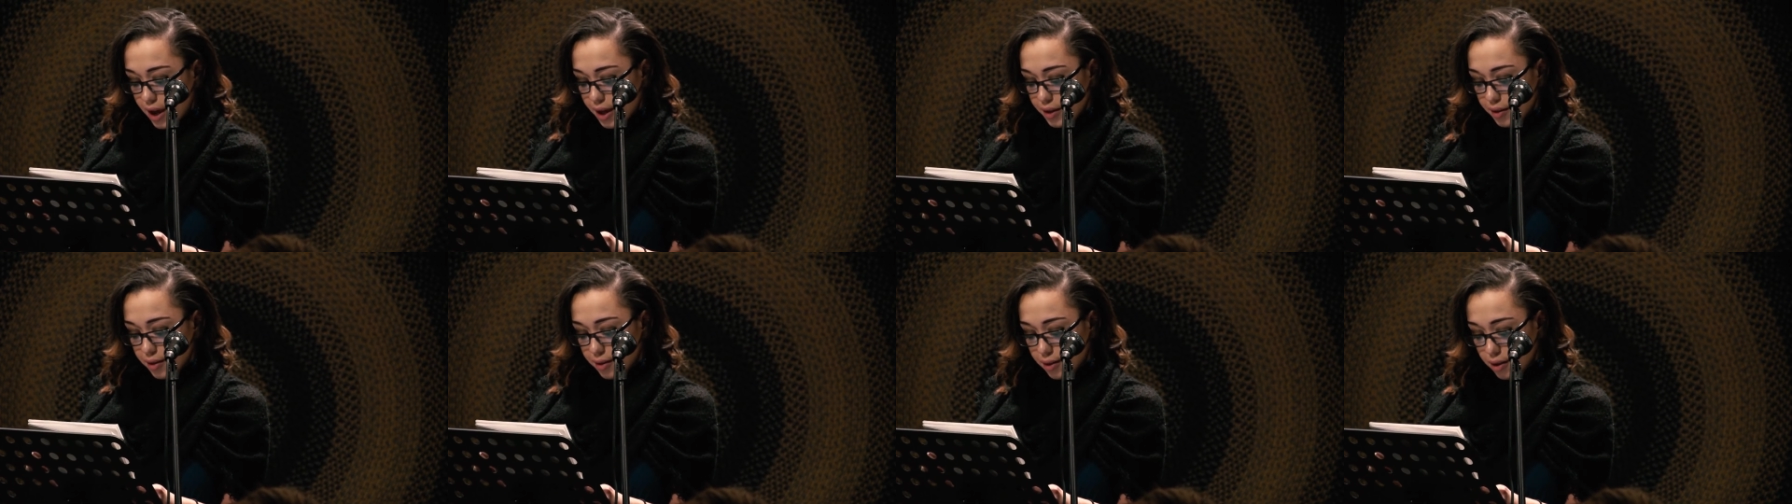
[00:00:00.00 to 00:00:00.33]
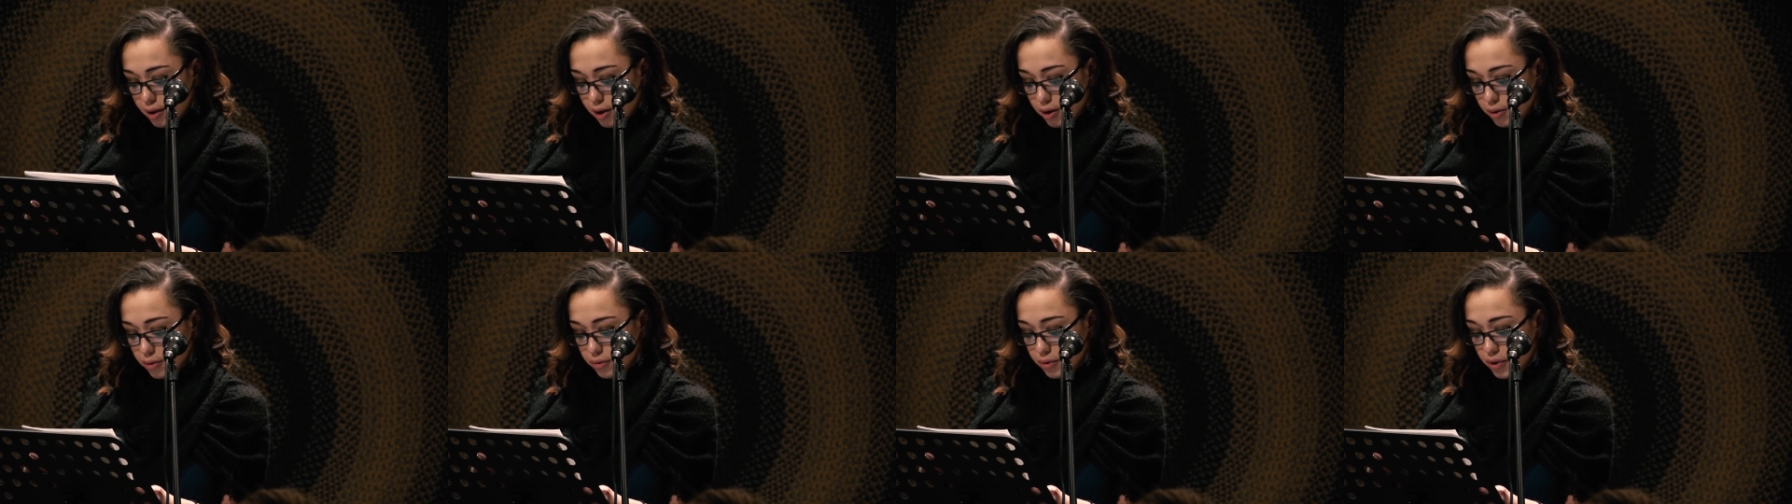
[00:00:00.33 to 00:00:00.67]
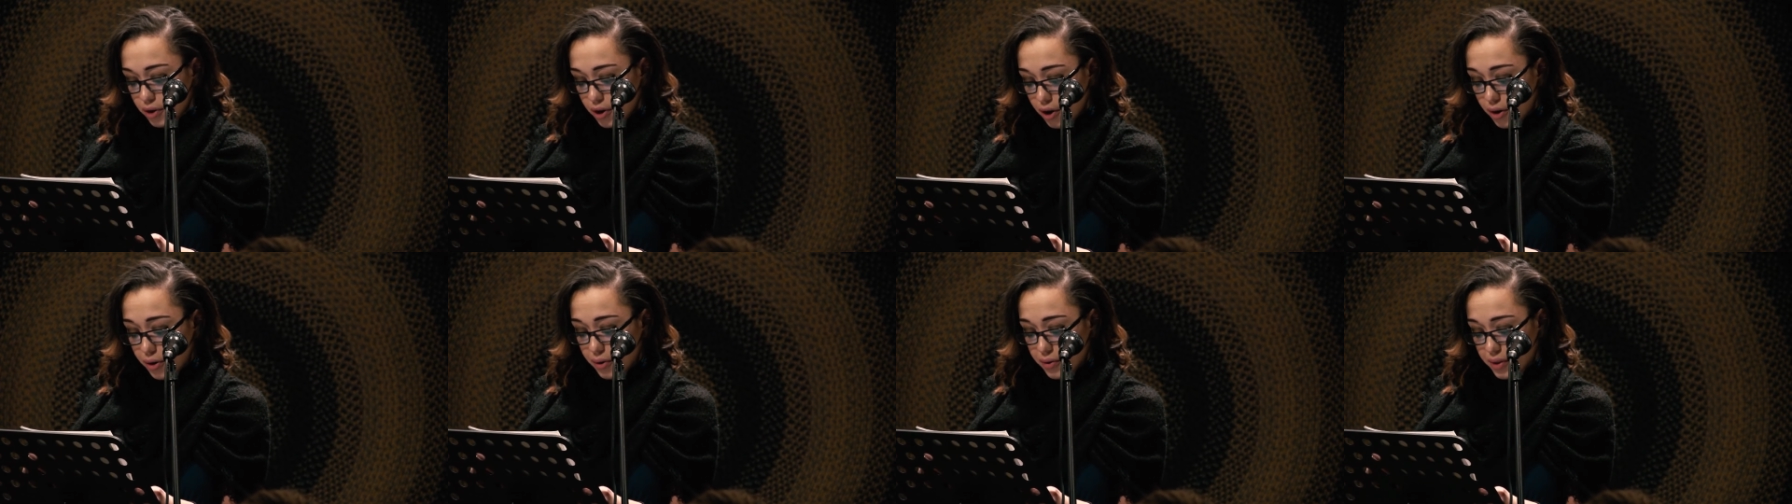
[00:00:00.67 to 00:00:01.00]
and so
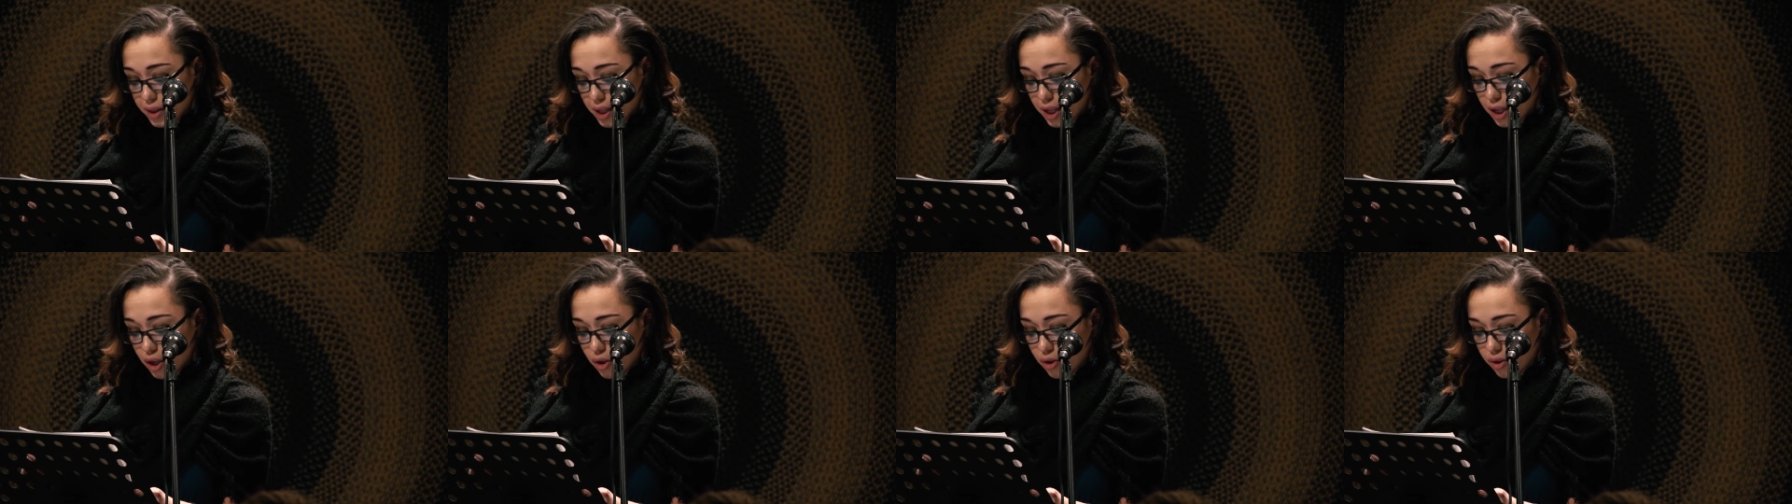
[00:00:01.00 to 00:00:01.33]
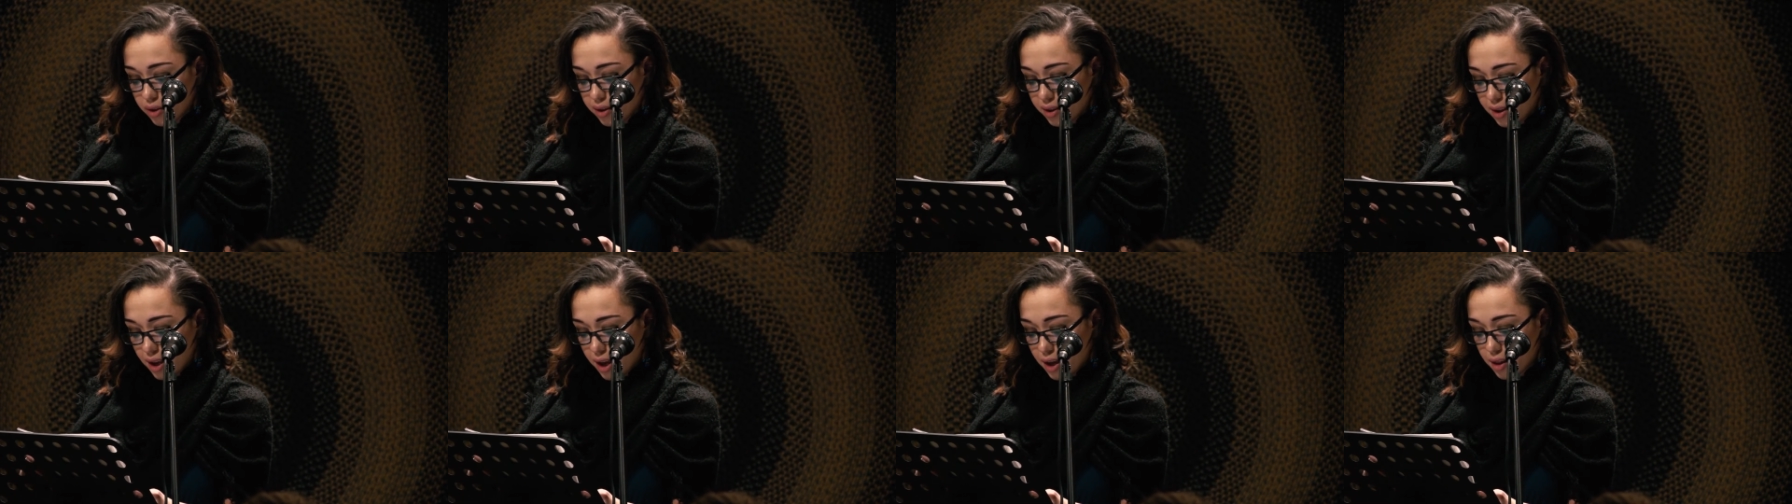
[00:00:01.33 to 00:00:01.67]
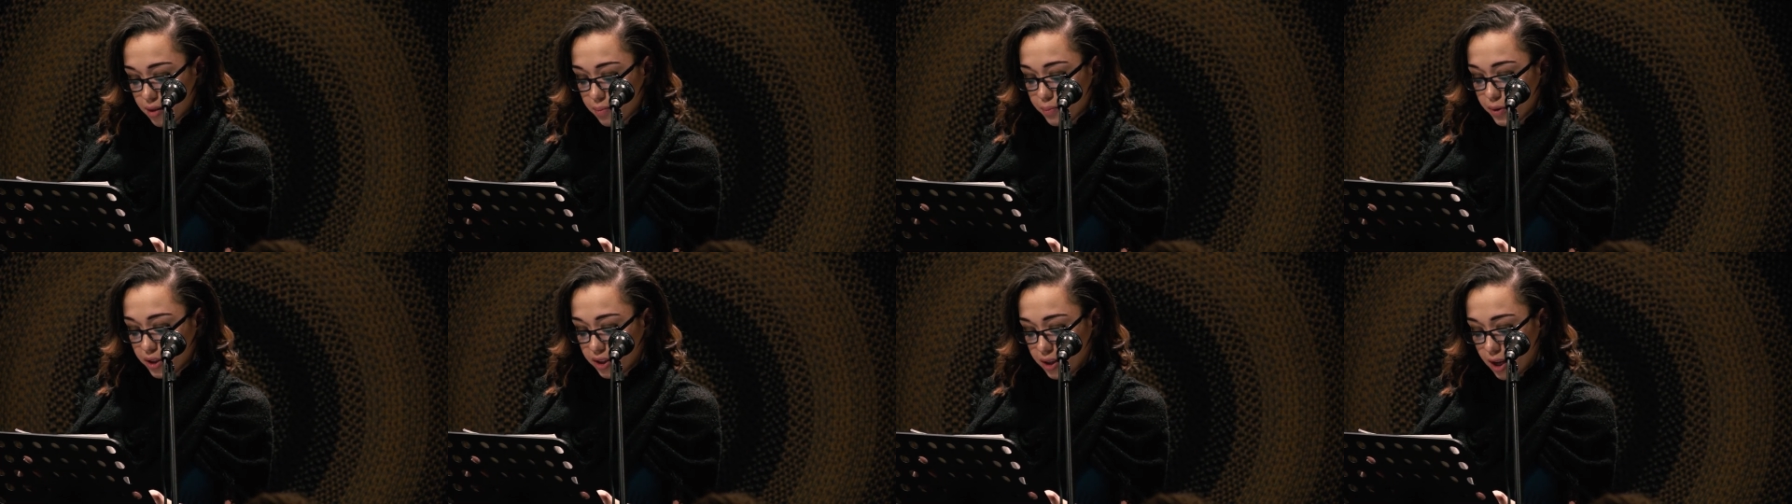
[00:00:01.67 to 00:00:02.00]
knows he should
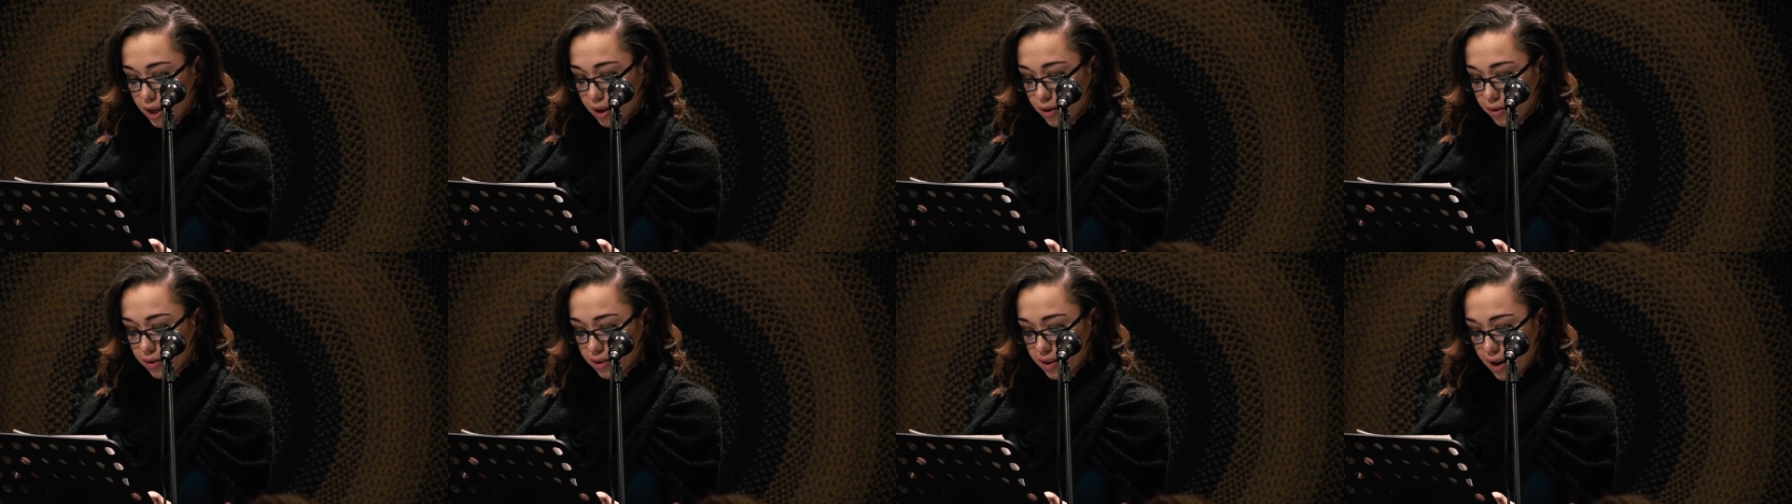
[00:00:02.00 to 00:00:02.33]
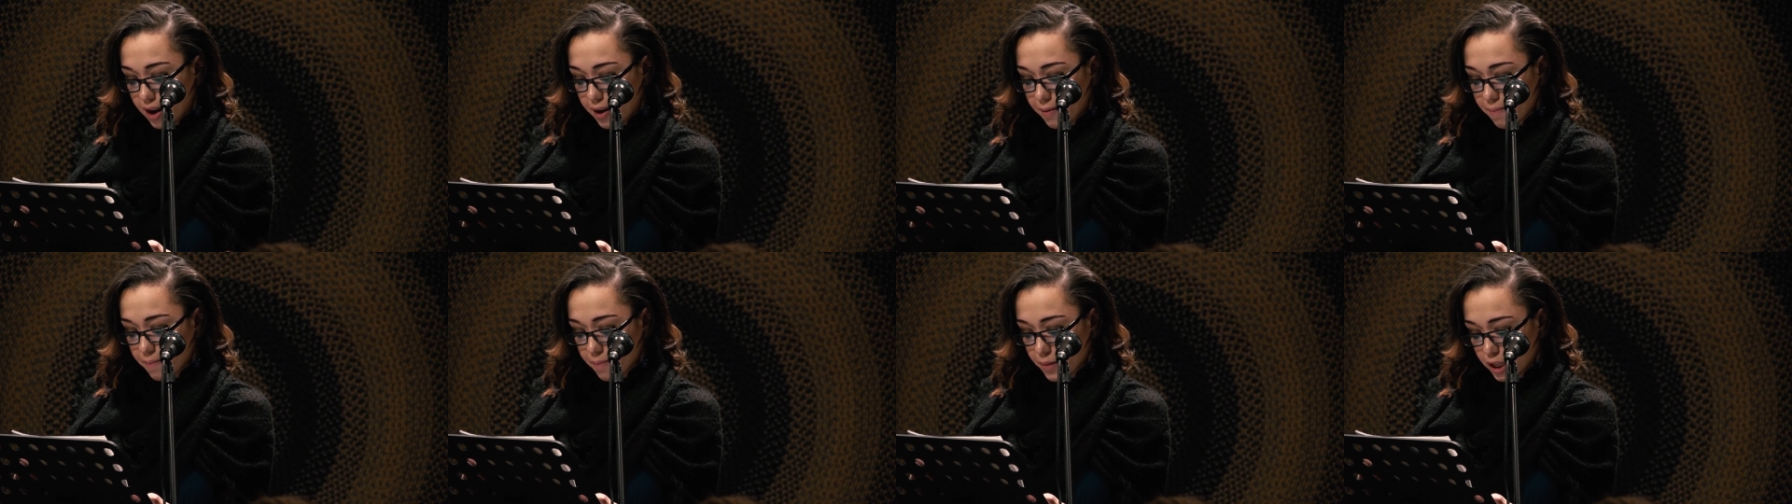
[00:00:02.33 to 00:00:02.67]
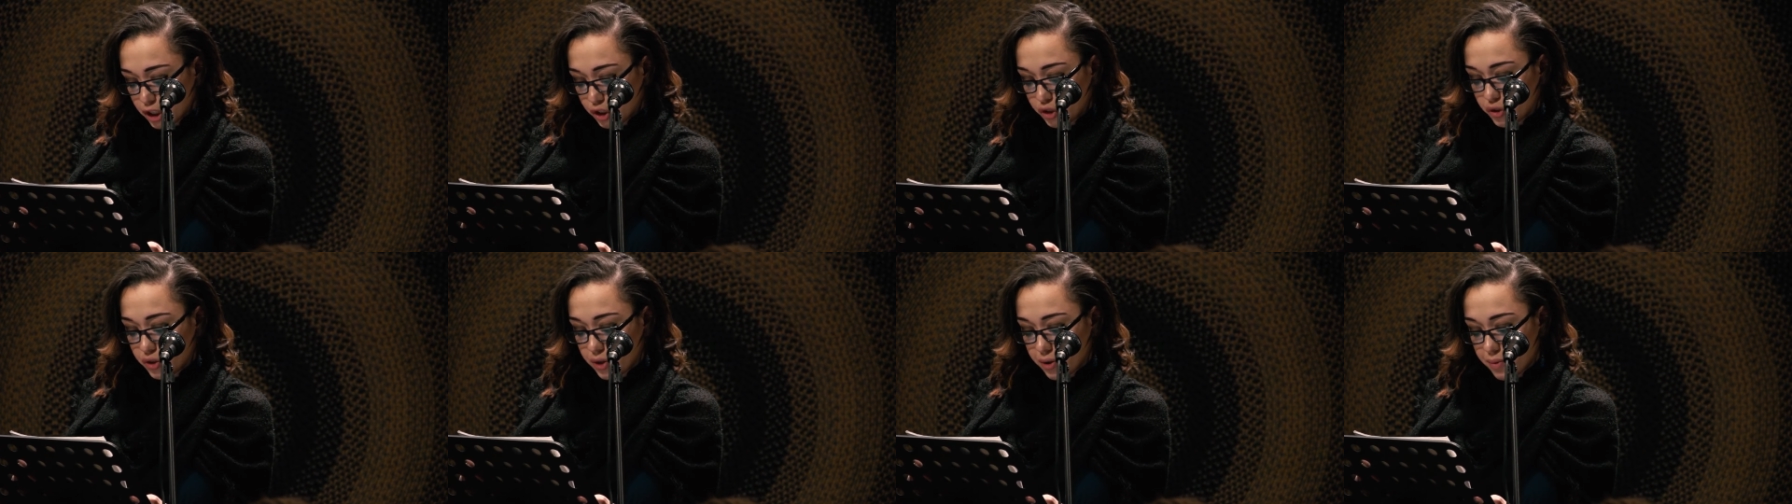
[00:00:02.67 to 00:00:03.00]
taste potato, thyme,
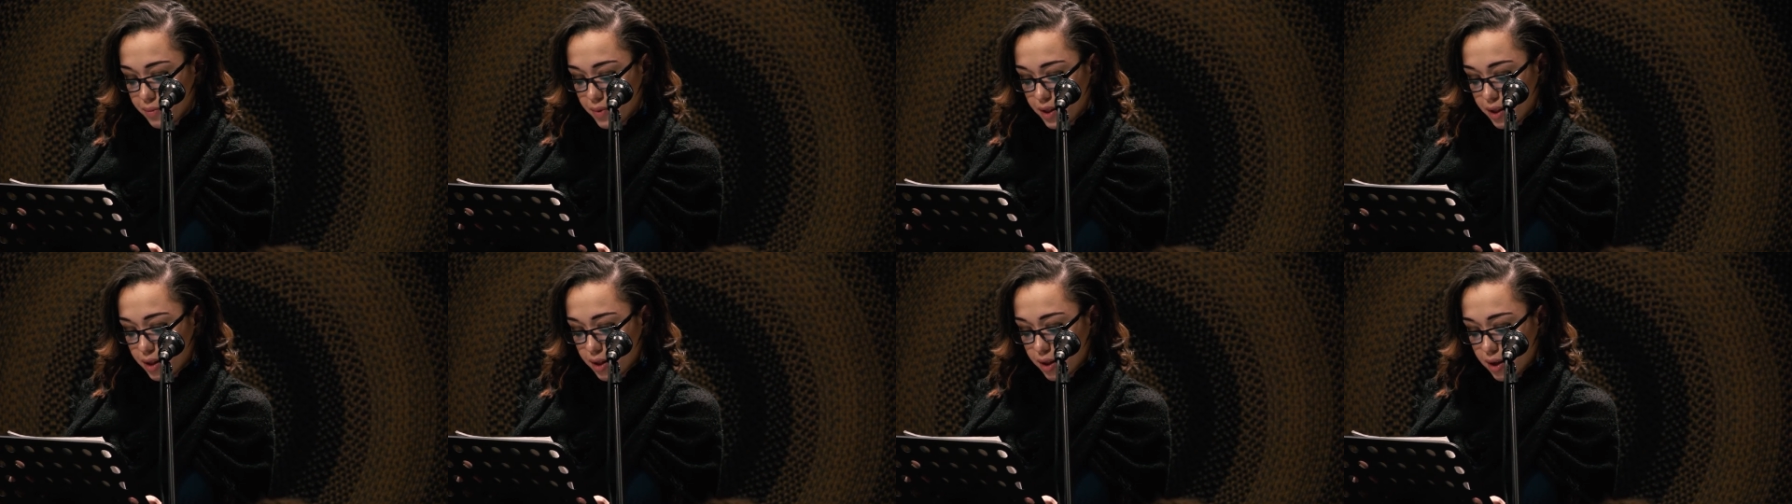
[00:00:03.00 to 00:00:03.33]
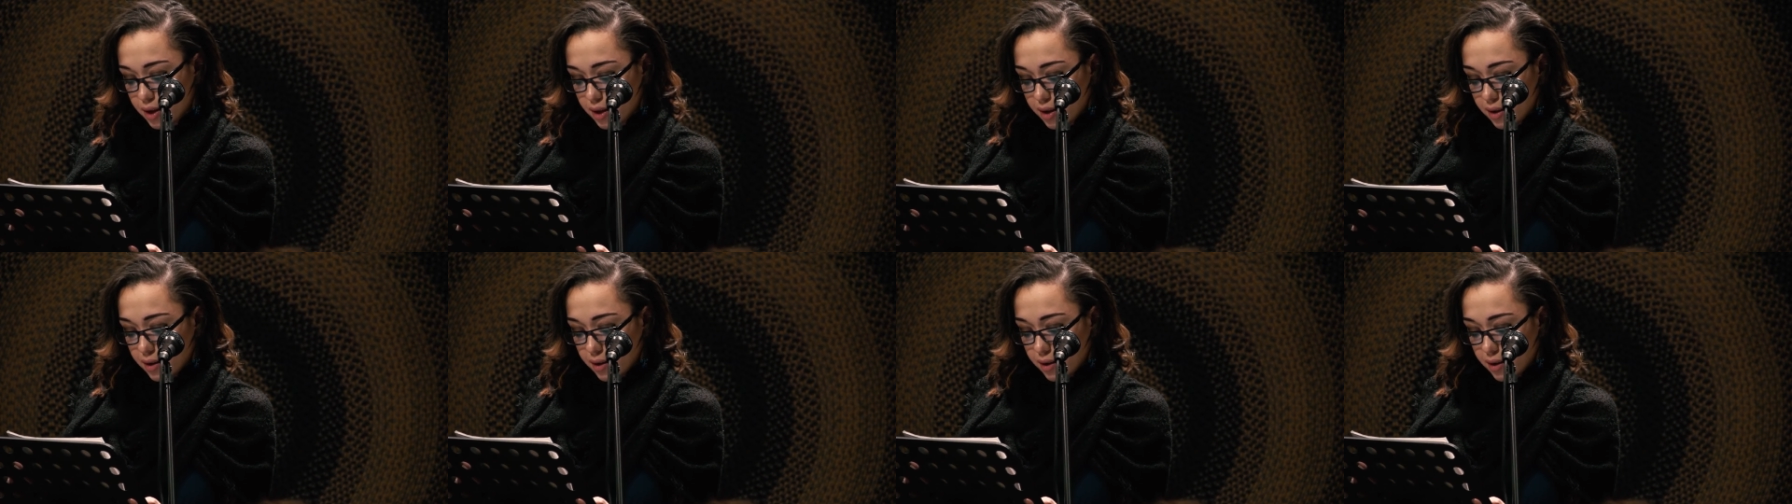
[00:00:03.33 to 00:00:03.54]
mushrooms.